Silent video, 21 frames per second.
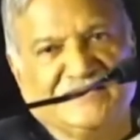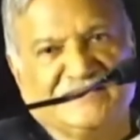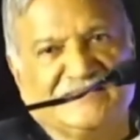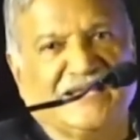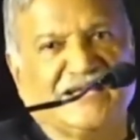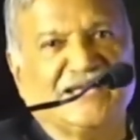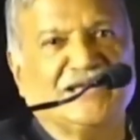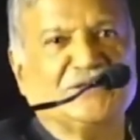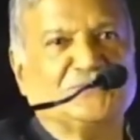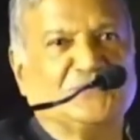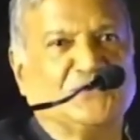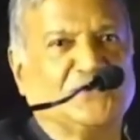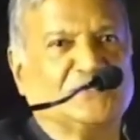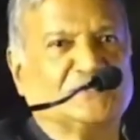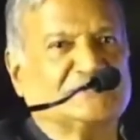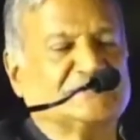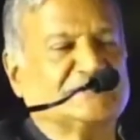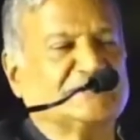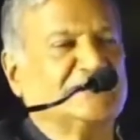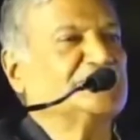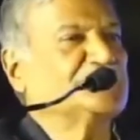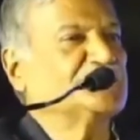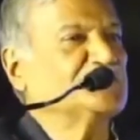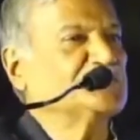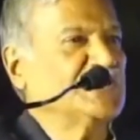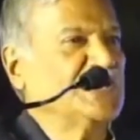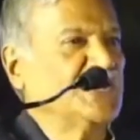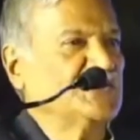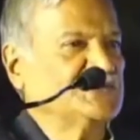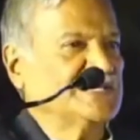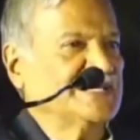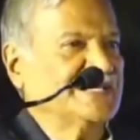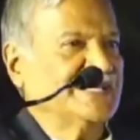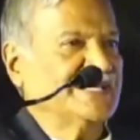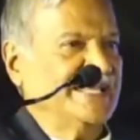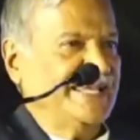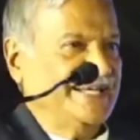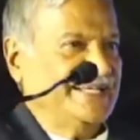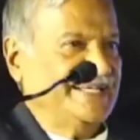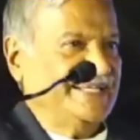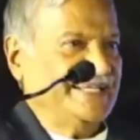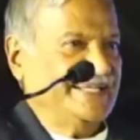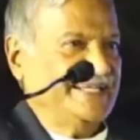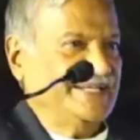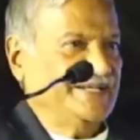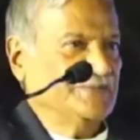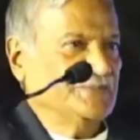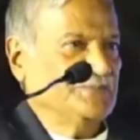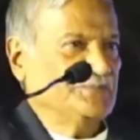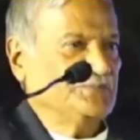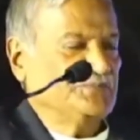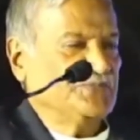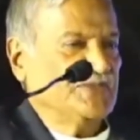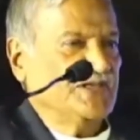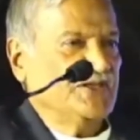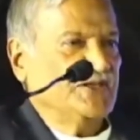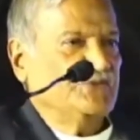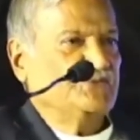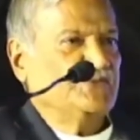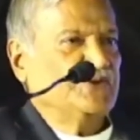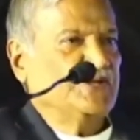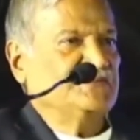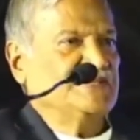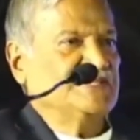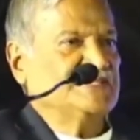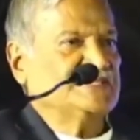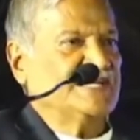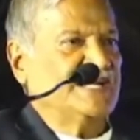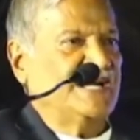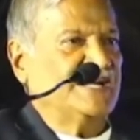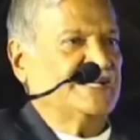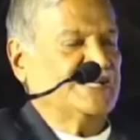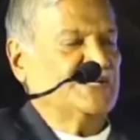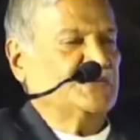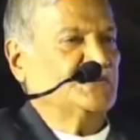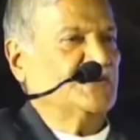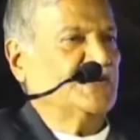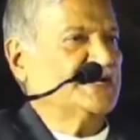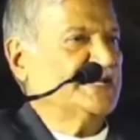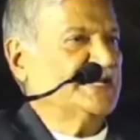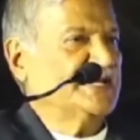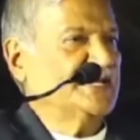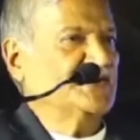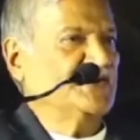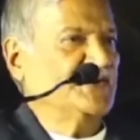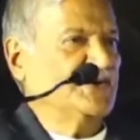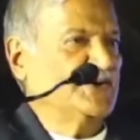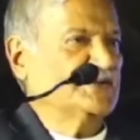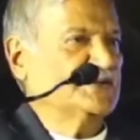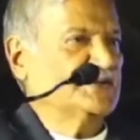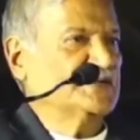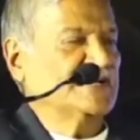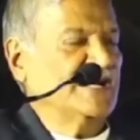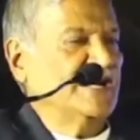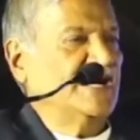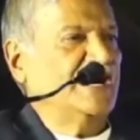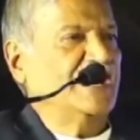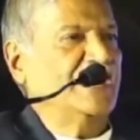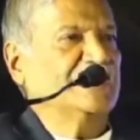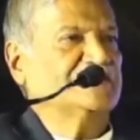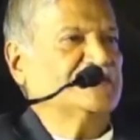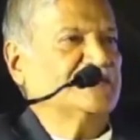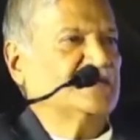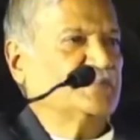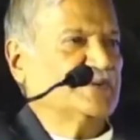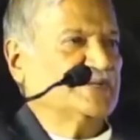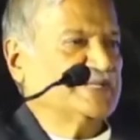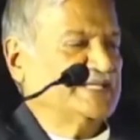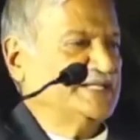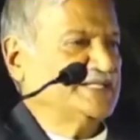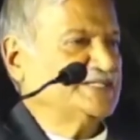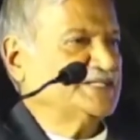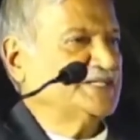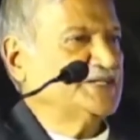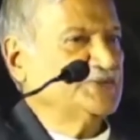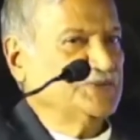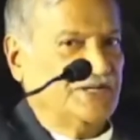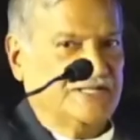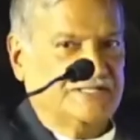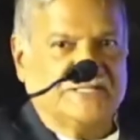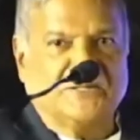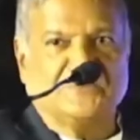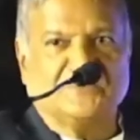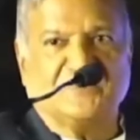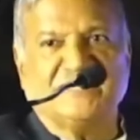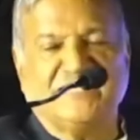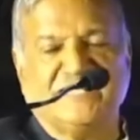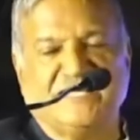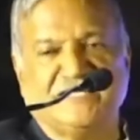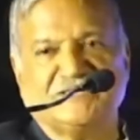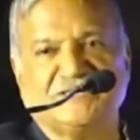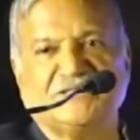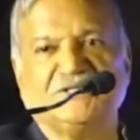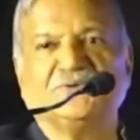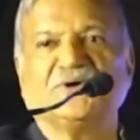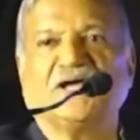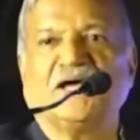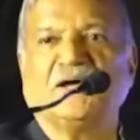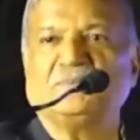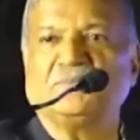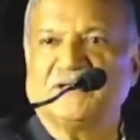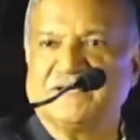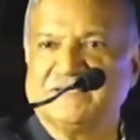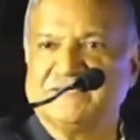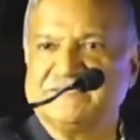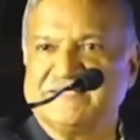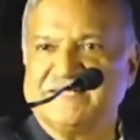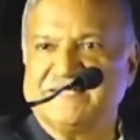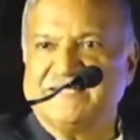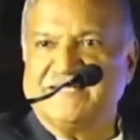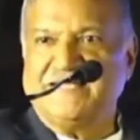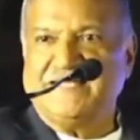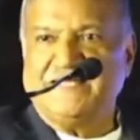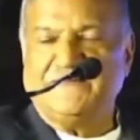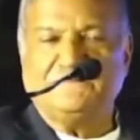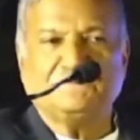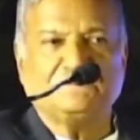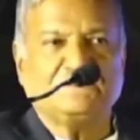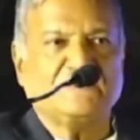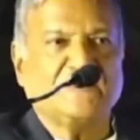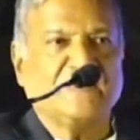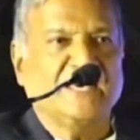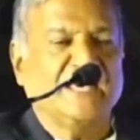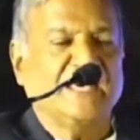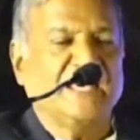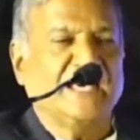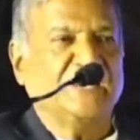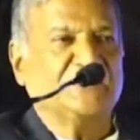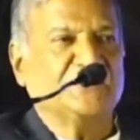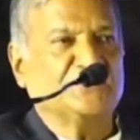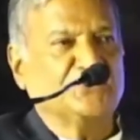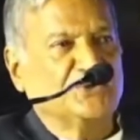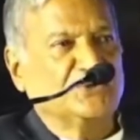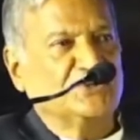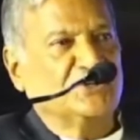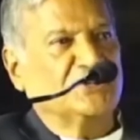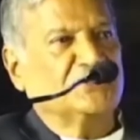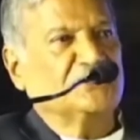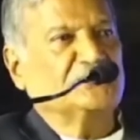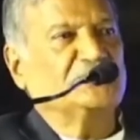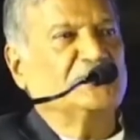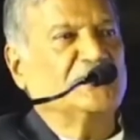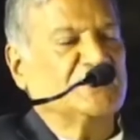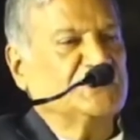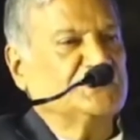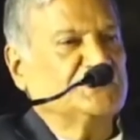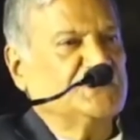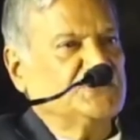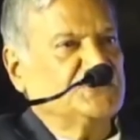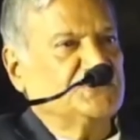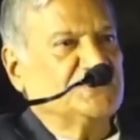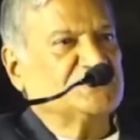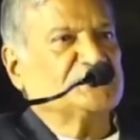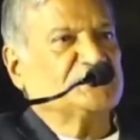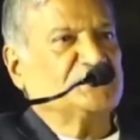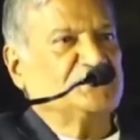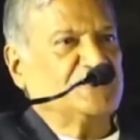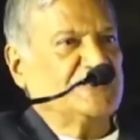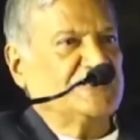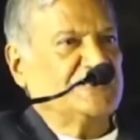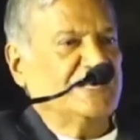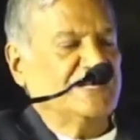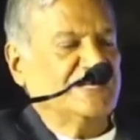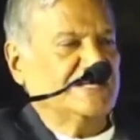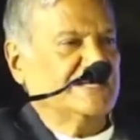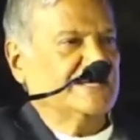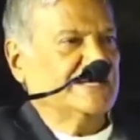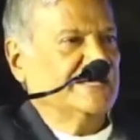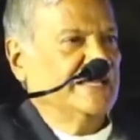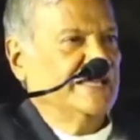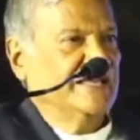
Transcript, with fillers: Second was till two thousand eighteen, when we started working on Andhra Pradesh, new Andhra Pradesh, new capital city, and whole lot of work which was to be done.